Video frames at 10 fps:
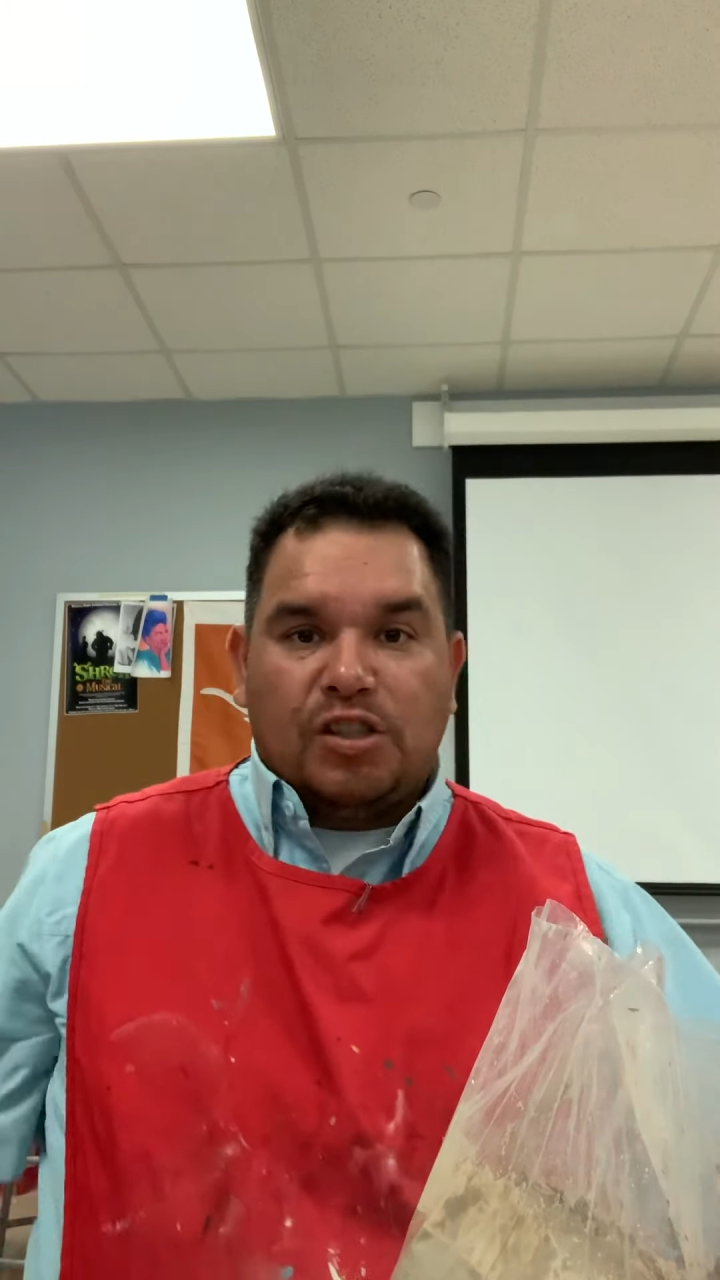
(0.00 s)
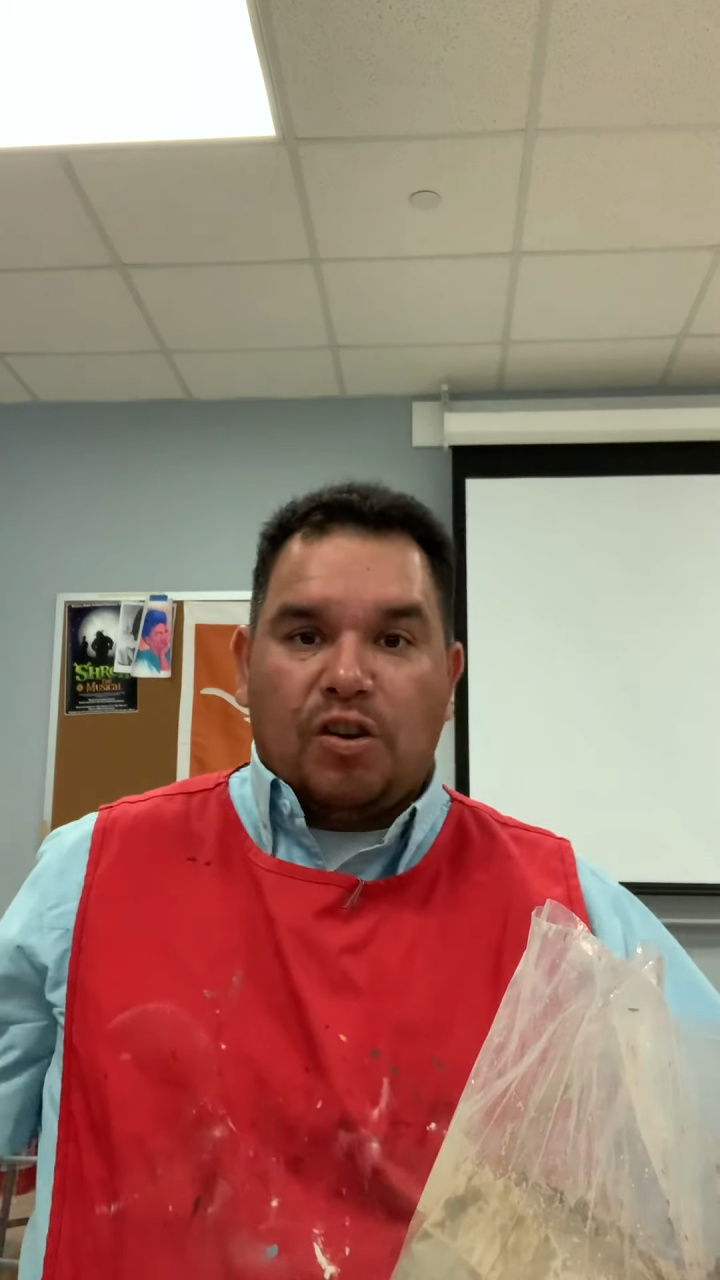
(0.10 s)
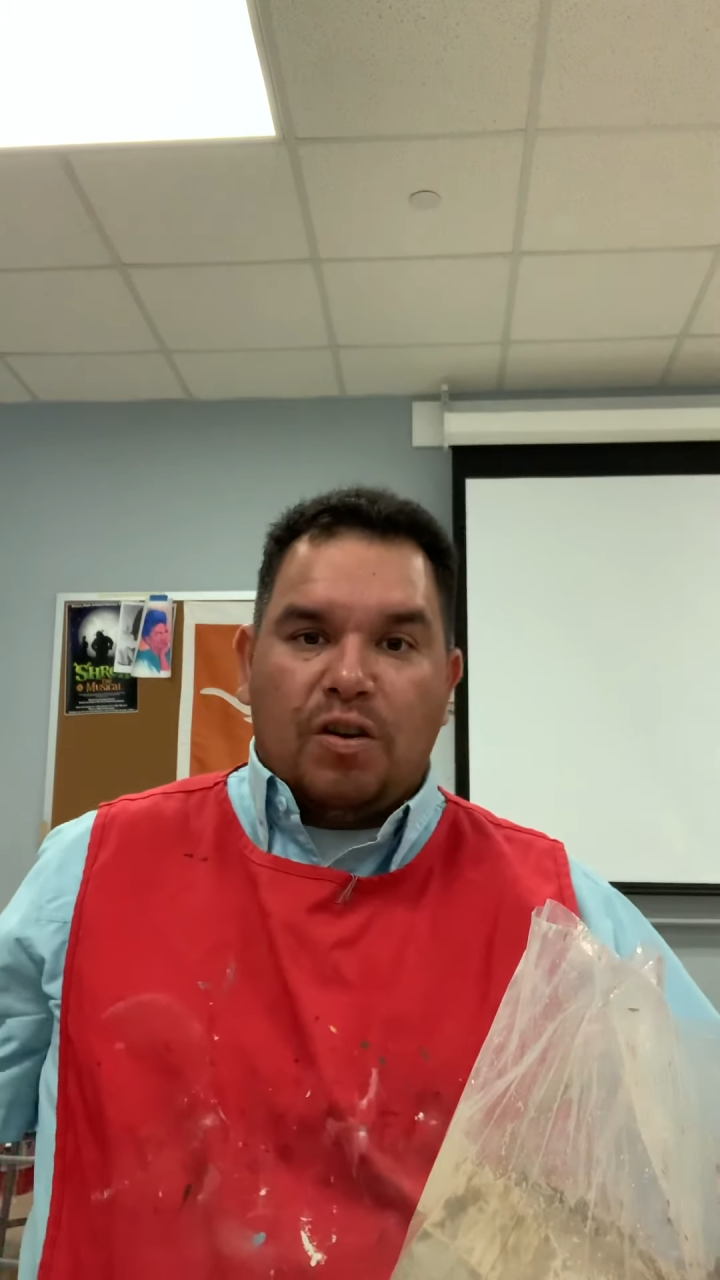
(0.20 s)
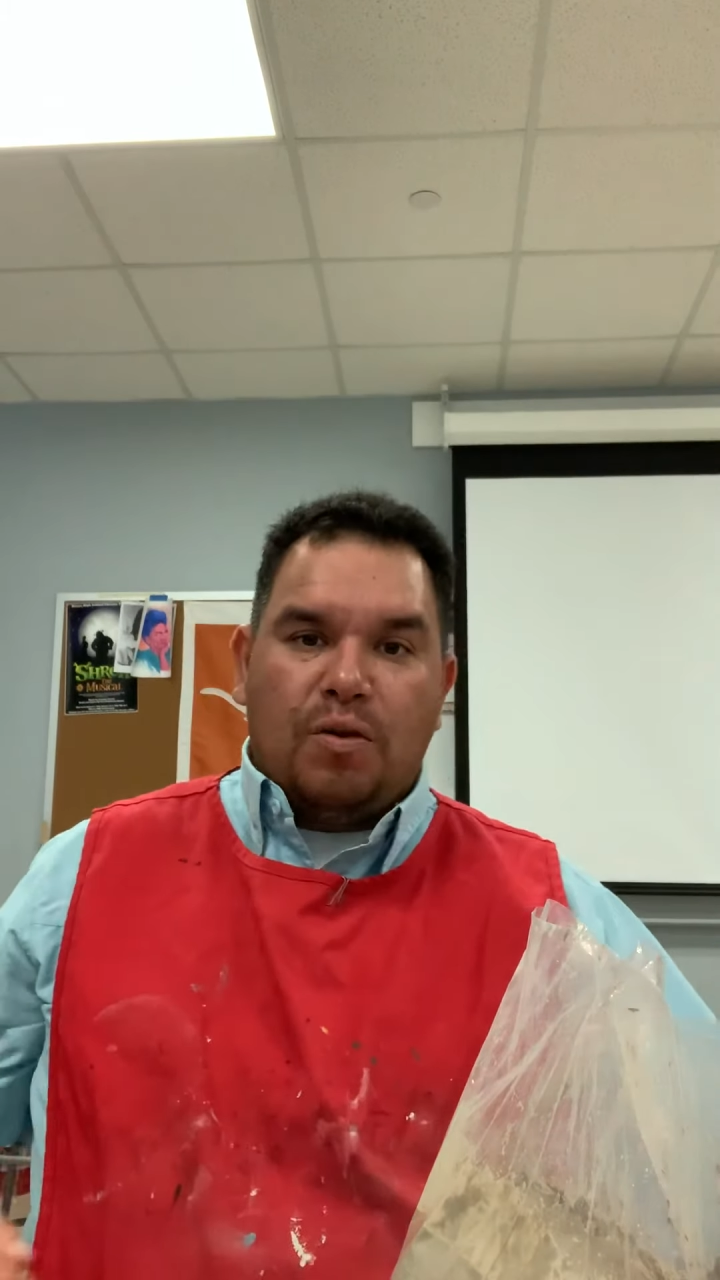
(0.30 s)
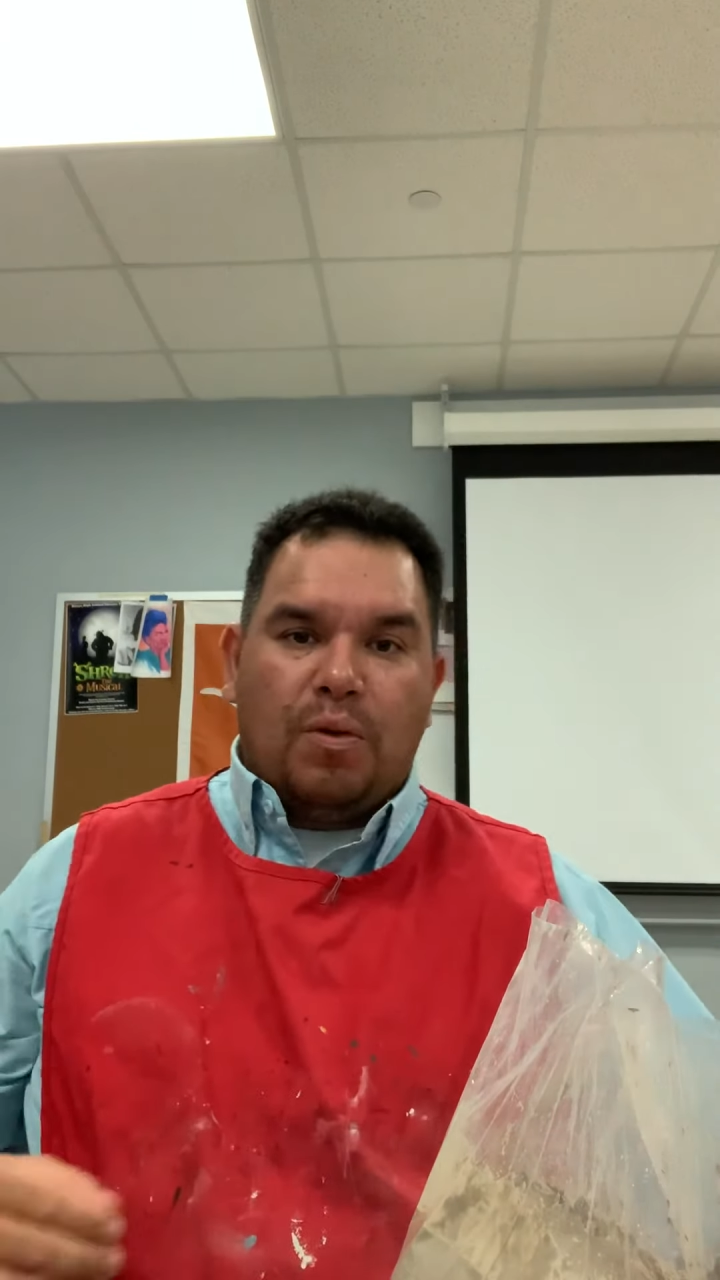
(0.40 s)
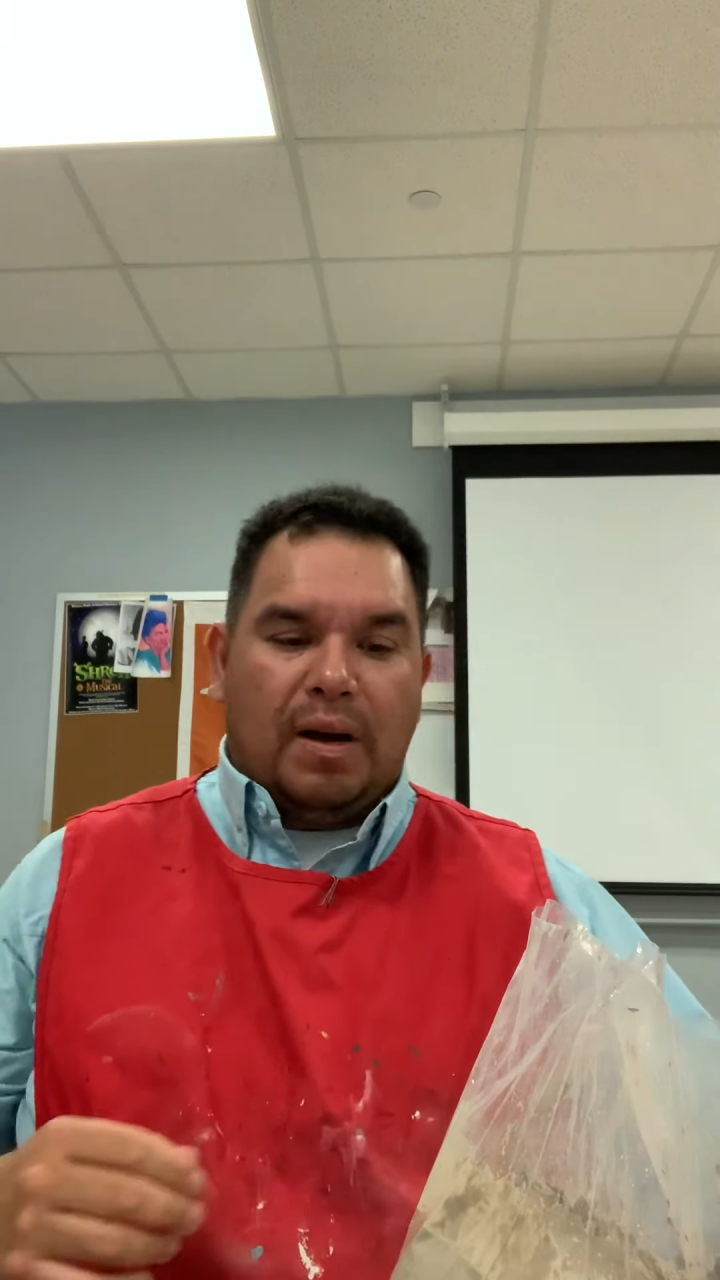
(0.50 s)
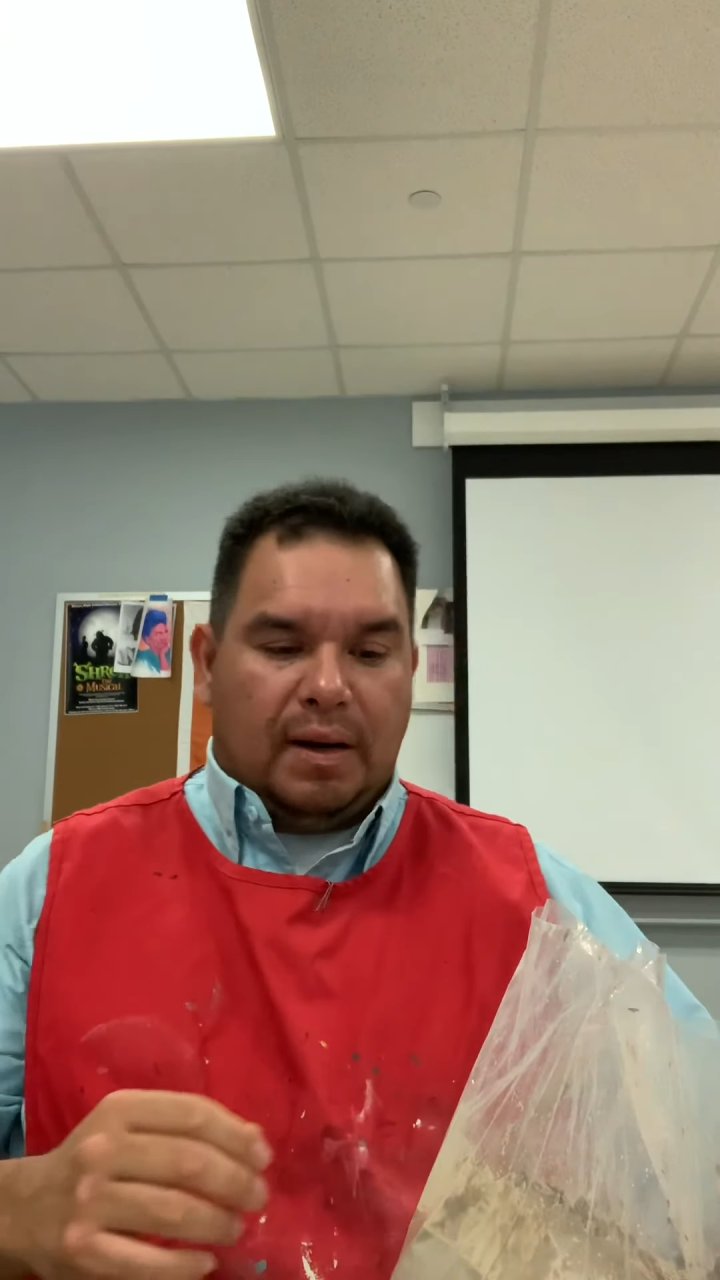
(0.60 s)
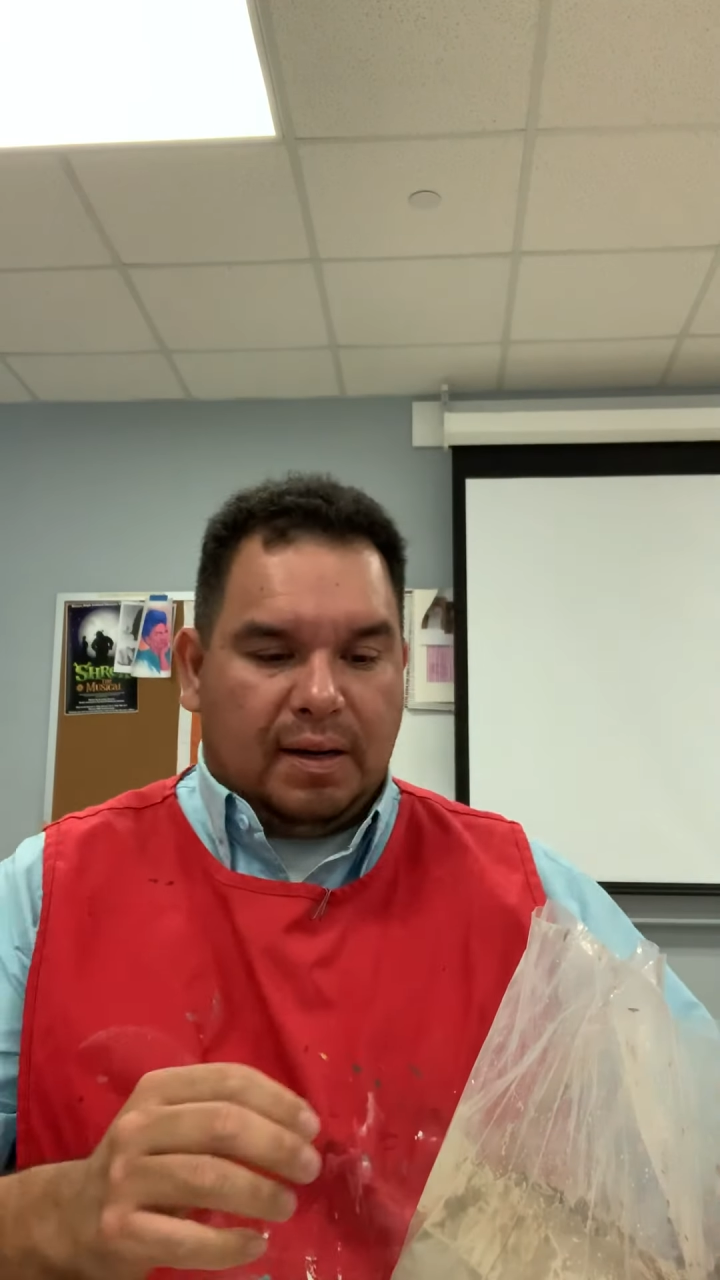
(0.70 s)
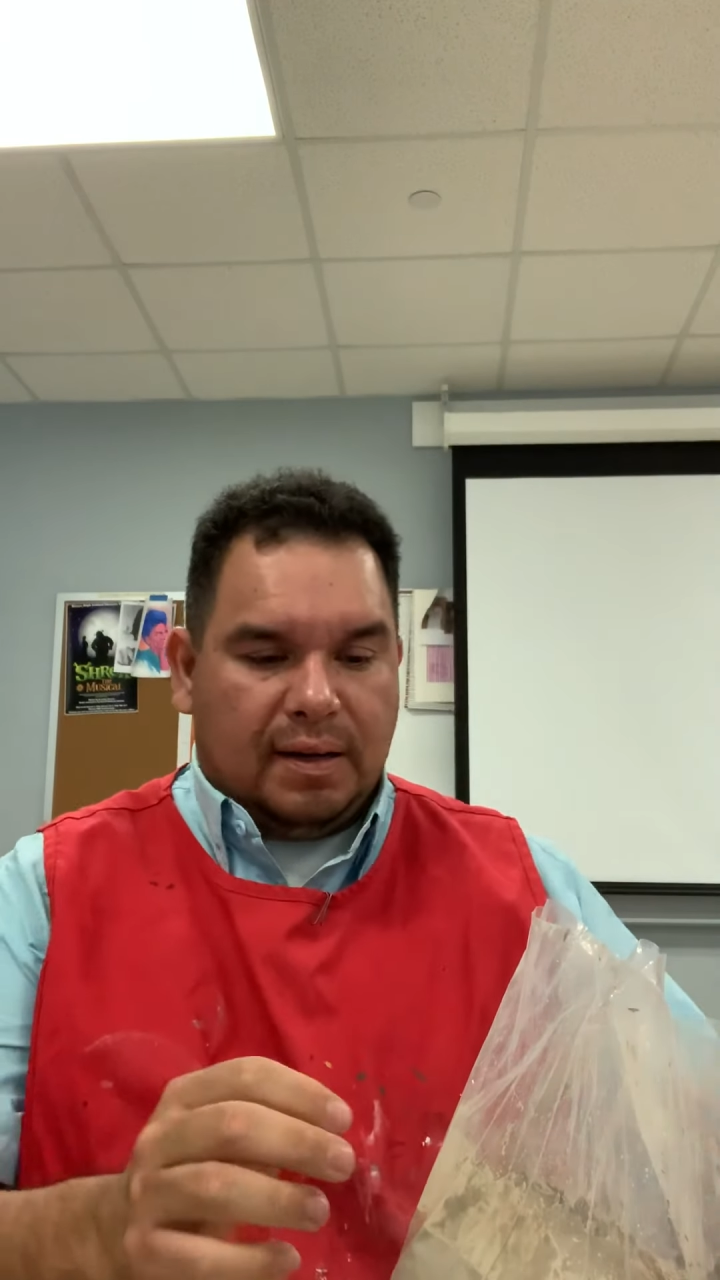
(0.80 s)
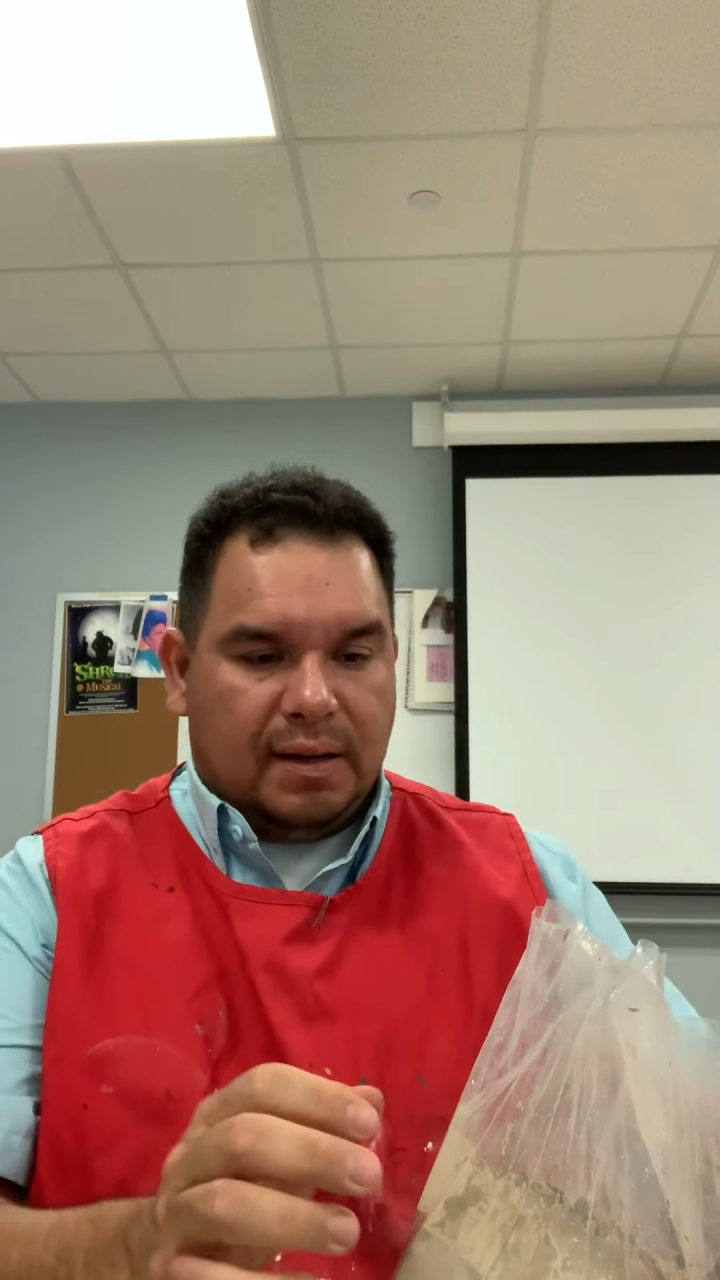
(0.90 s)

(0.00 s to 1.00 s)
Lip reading: show you what